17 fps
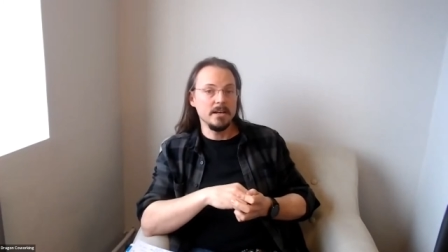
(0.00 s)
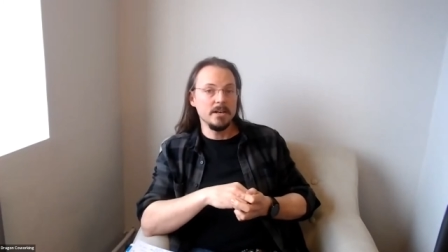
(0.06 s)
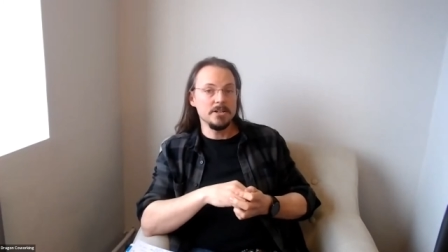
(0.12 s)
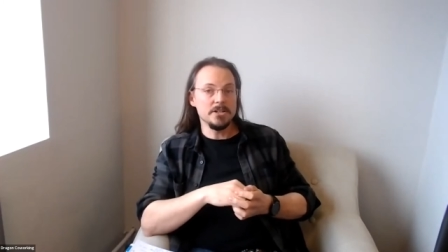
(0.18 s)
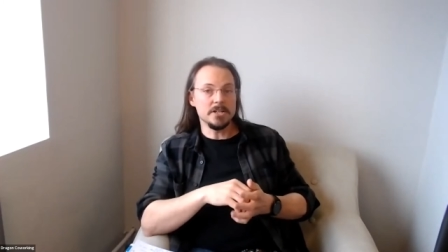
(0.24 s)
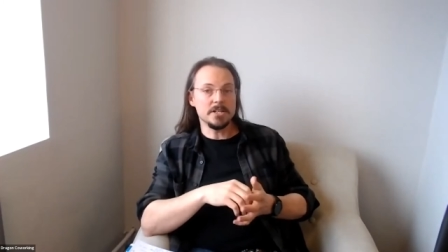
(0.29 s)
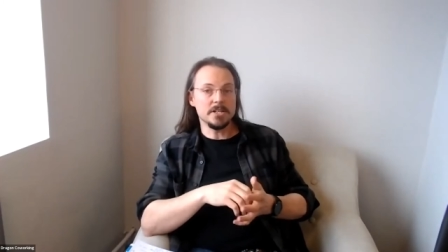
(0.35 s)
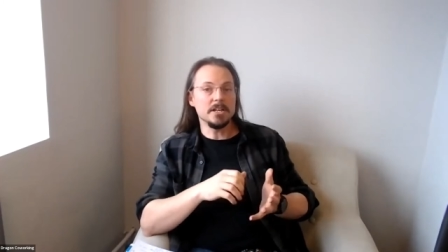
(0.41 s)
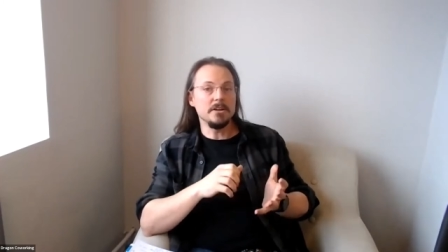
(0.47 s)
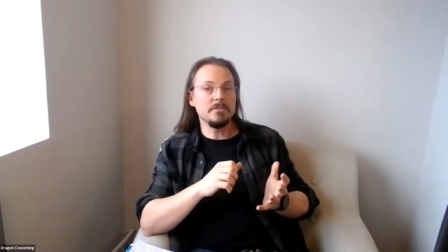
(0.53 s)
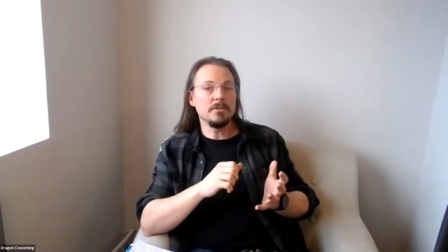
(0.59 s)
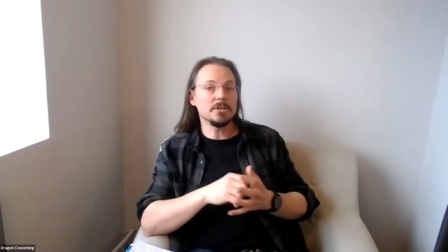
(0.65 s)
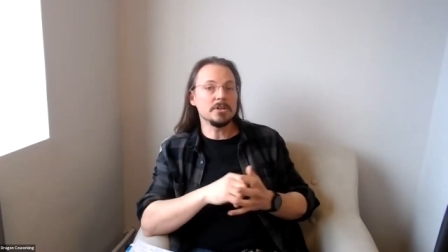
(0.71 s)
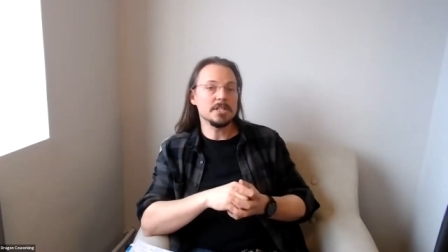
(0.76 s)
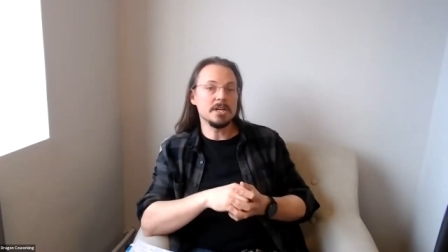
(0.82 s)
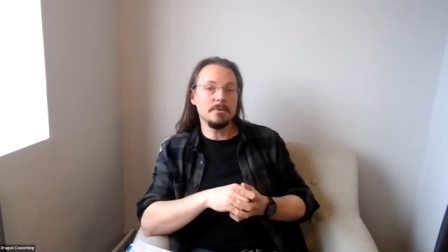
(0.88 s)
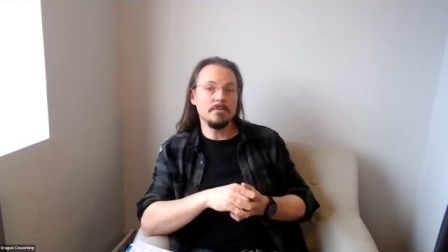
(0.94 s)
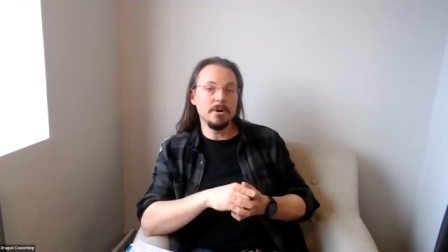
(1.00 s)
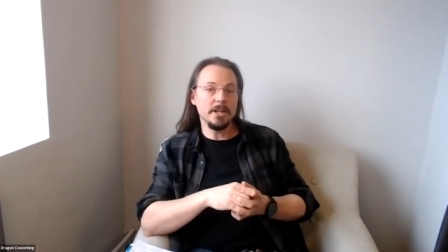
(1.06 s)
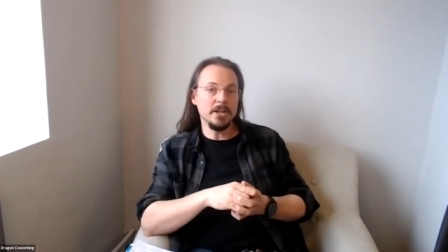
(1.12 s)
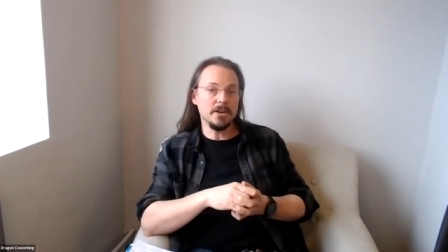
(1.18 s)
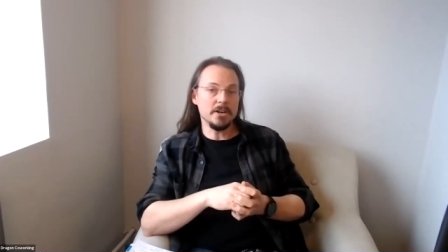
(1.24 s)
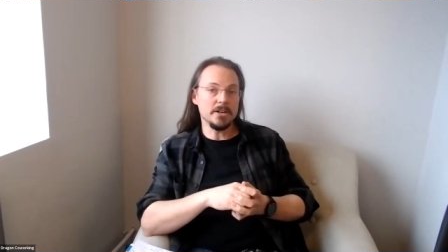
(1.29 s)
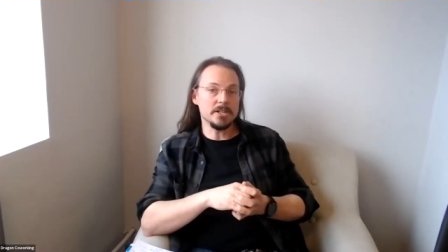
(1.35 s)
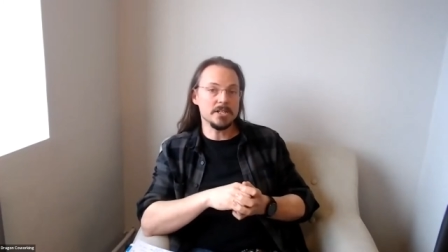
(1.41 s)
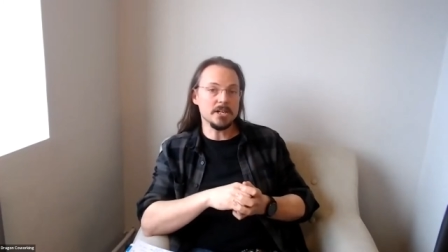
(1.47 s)
Just so you've got somewhere that
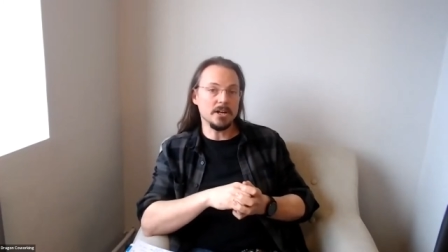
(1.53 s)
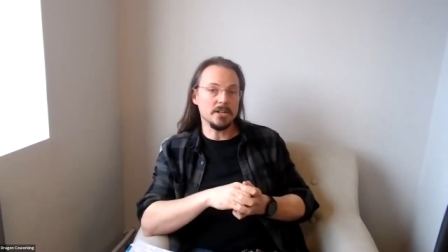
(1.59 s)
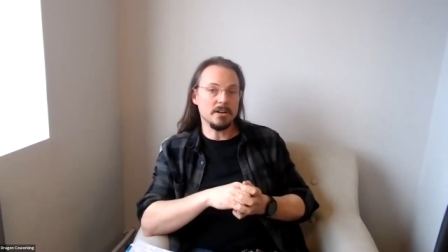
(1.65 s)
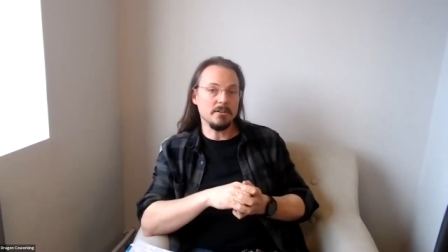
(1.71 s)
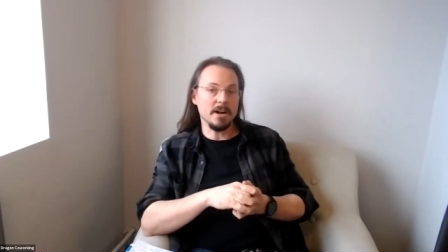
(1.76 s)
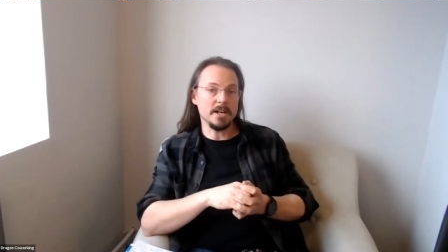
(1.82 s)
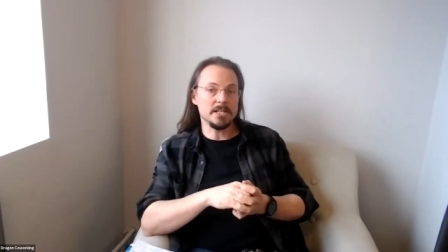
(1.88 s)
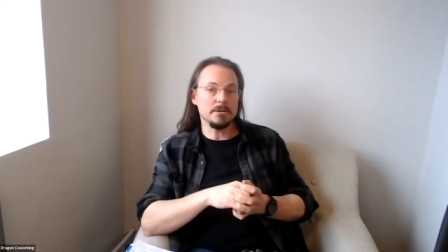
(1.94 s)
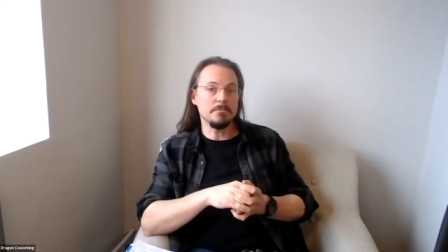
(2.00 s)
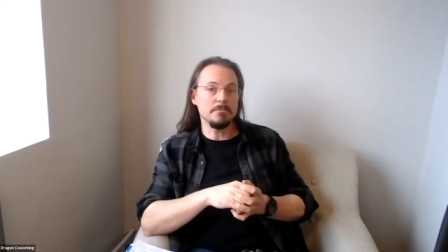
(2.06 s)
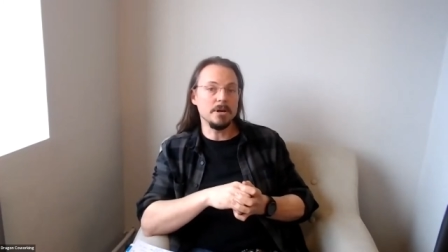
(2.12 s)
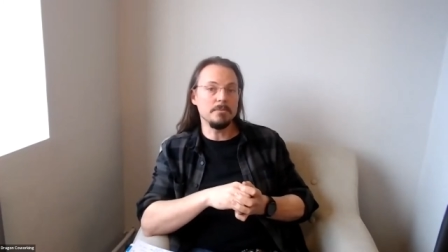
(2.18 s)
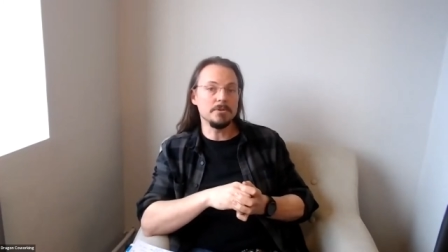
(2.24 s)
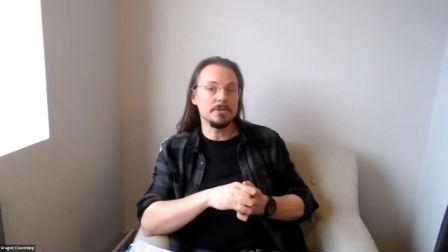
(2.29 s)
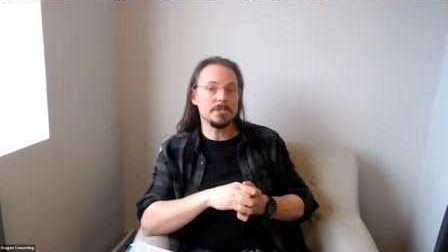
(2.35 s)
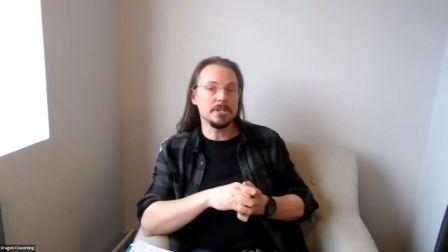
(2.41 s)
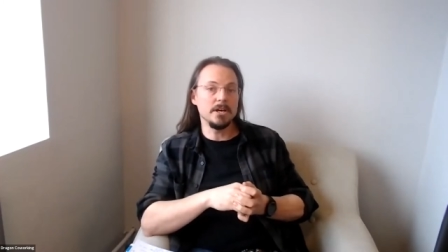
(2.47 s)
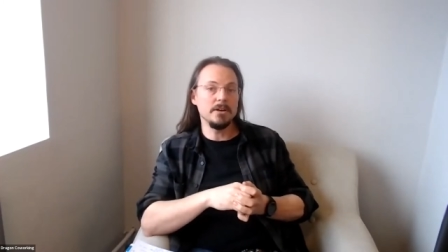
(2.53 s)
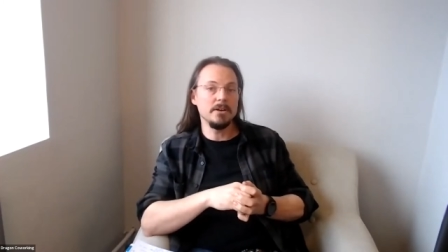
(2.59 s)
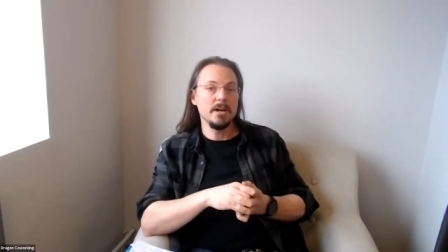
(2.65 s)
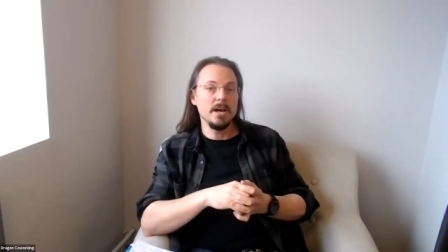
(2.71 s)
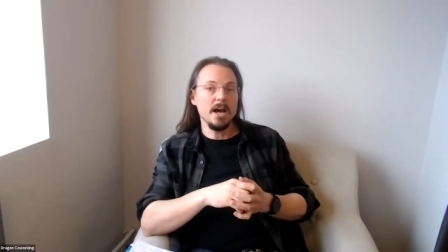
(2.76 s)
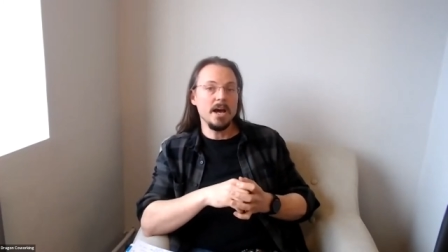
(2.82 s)
you can start directing people to,